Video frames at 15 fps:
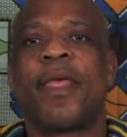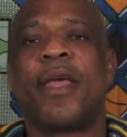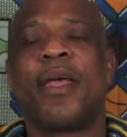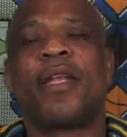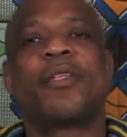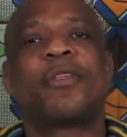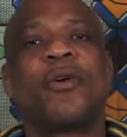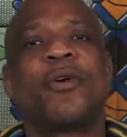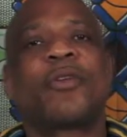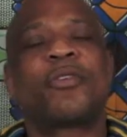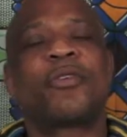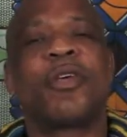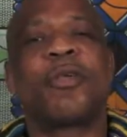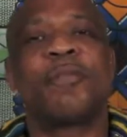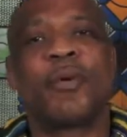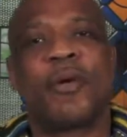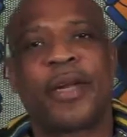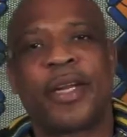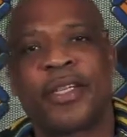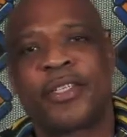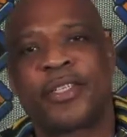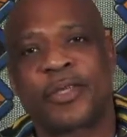It is also
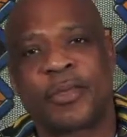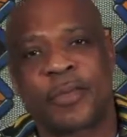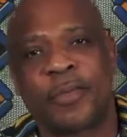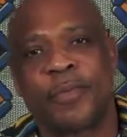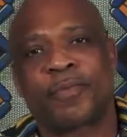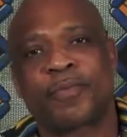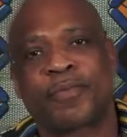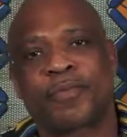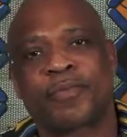important to